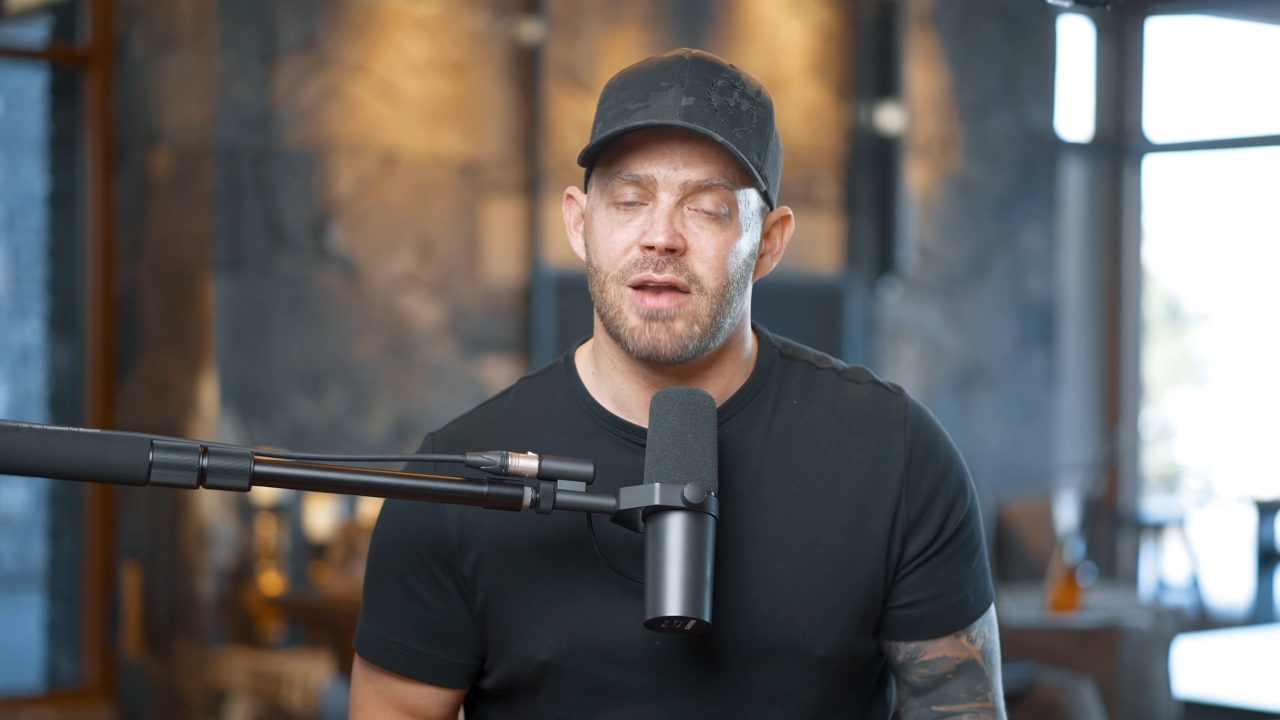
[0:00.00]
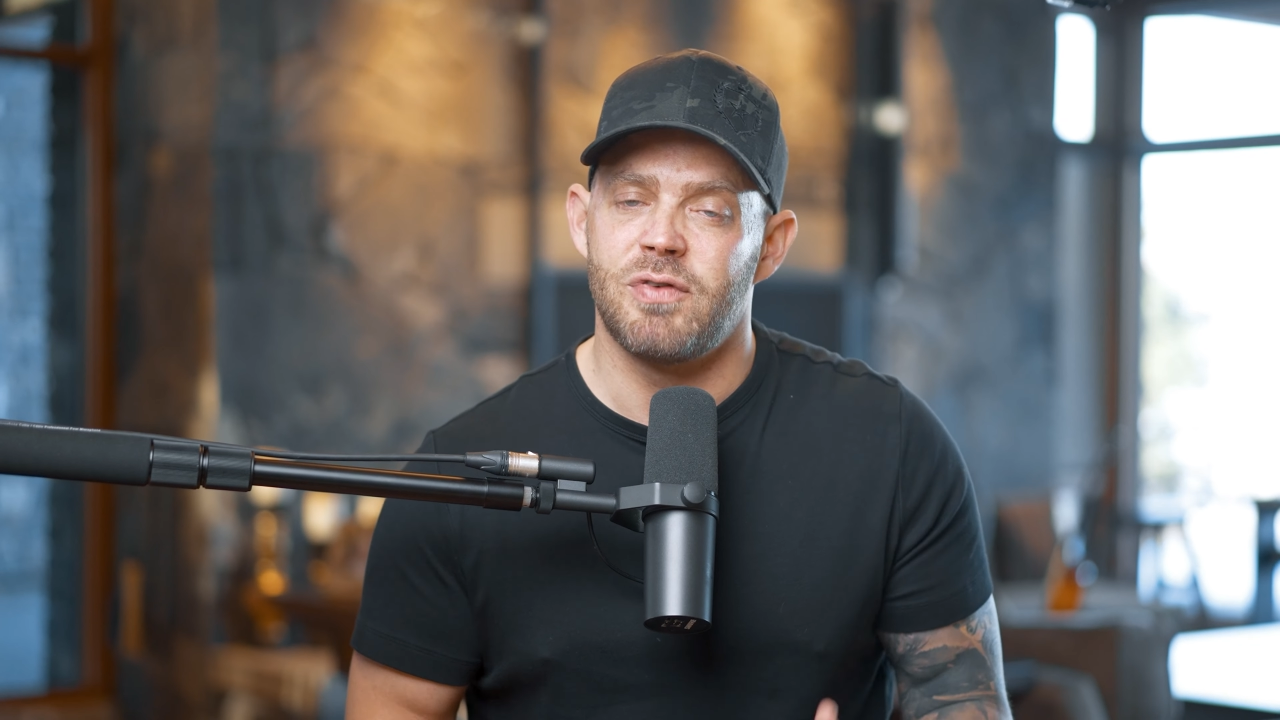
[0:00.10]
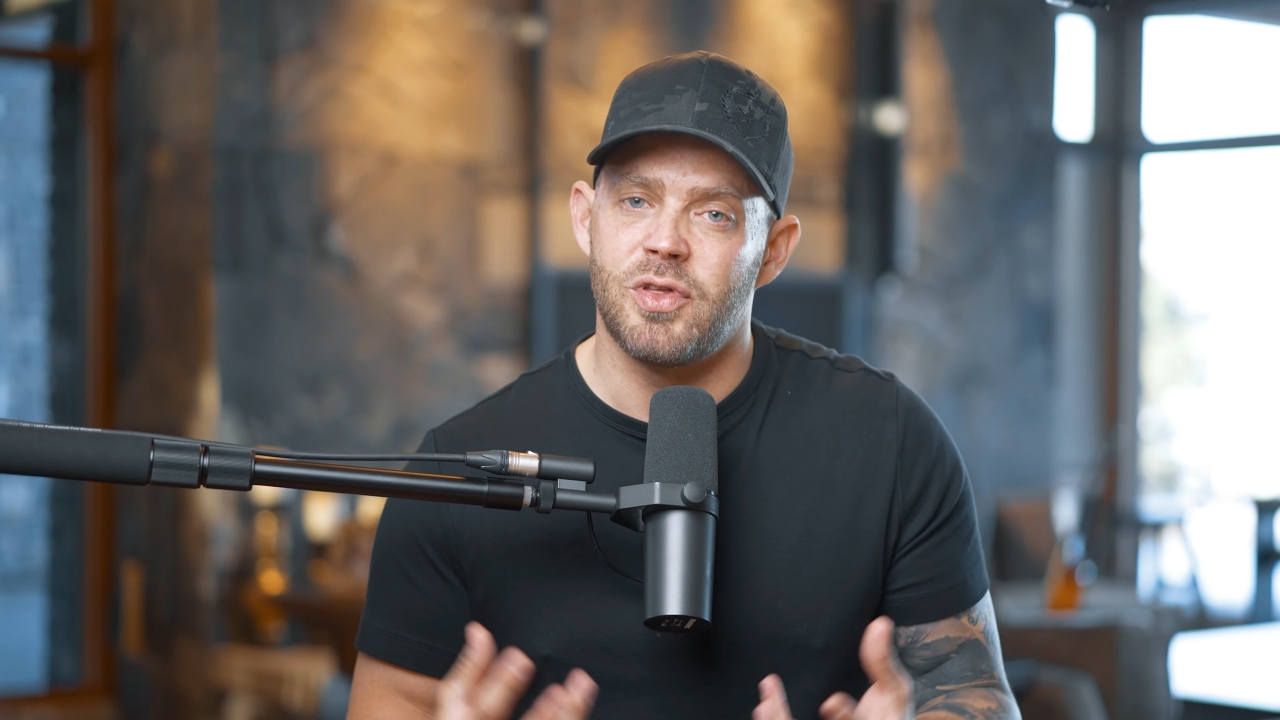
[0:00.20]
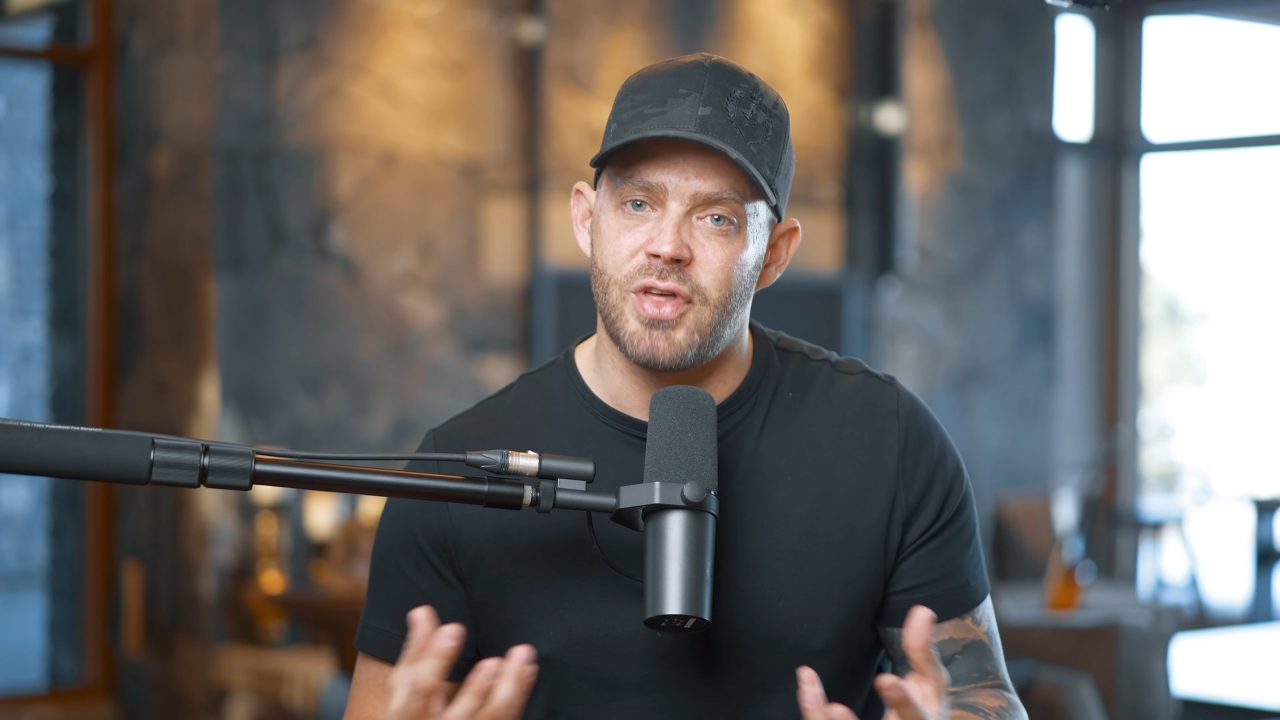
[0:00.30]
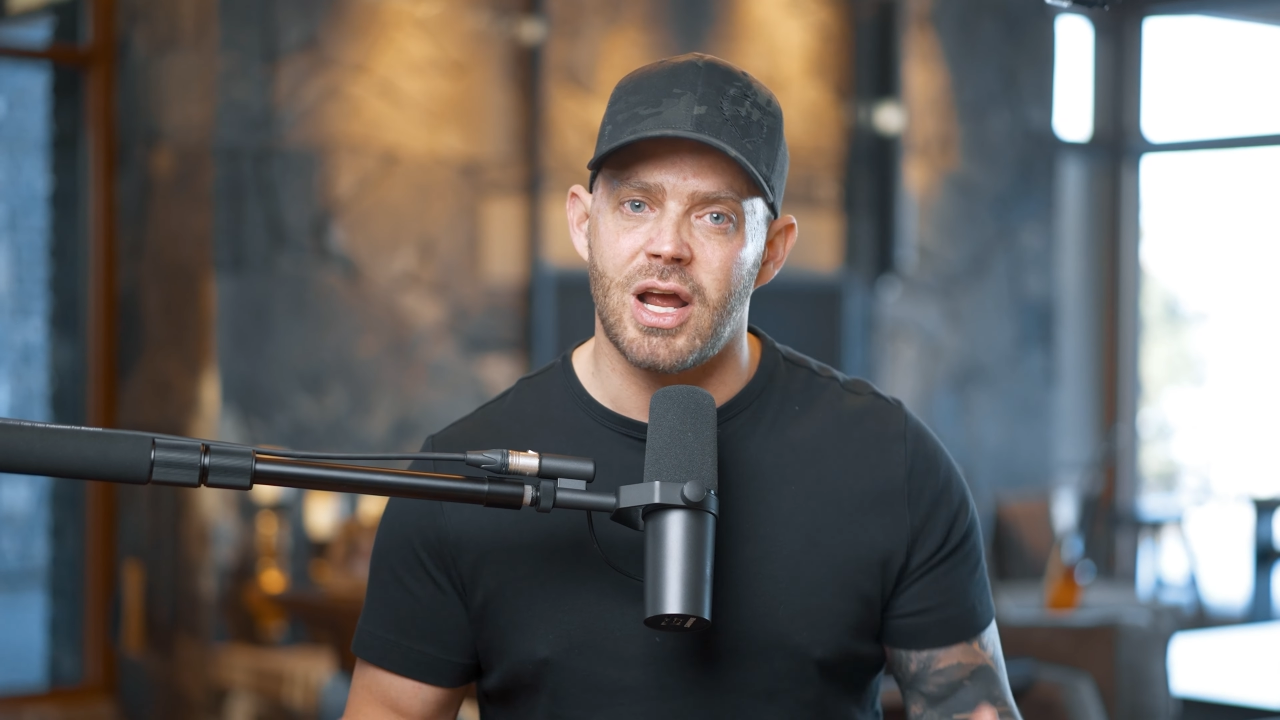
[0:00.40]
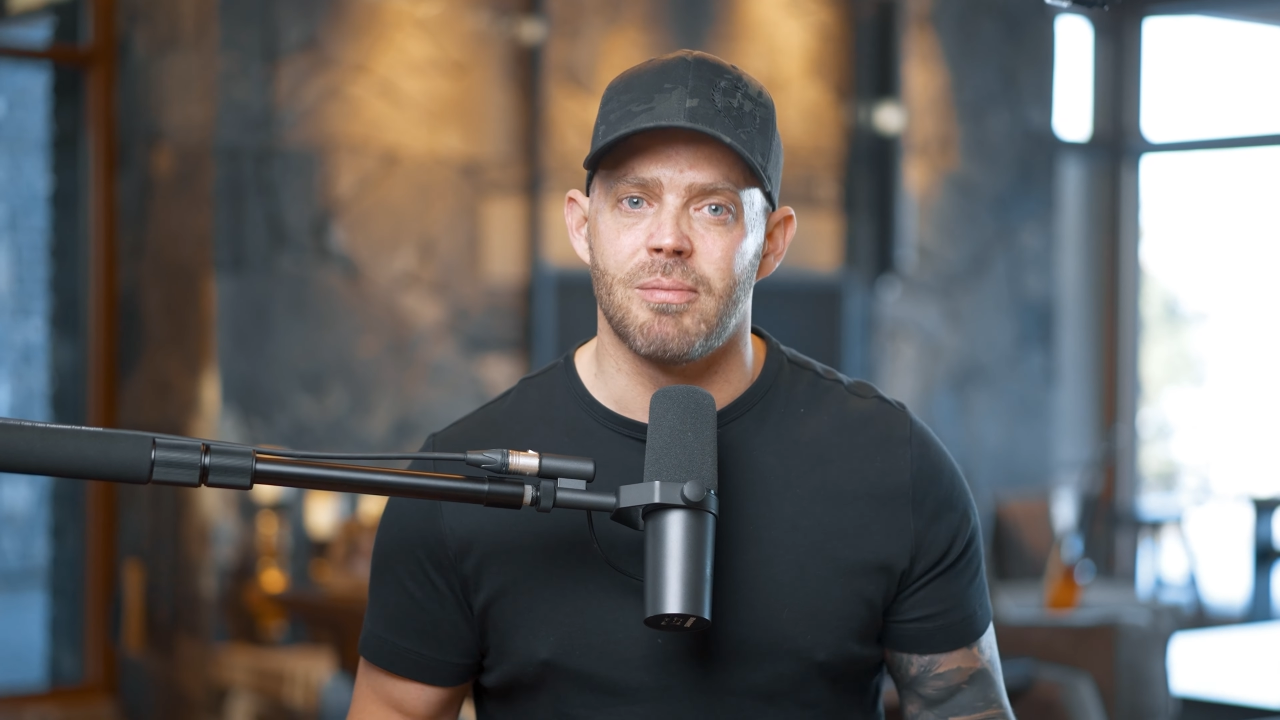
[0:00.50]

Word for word: And if you think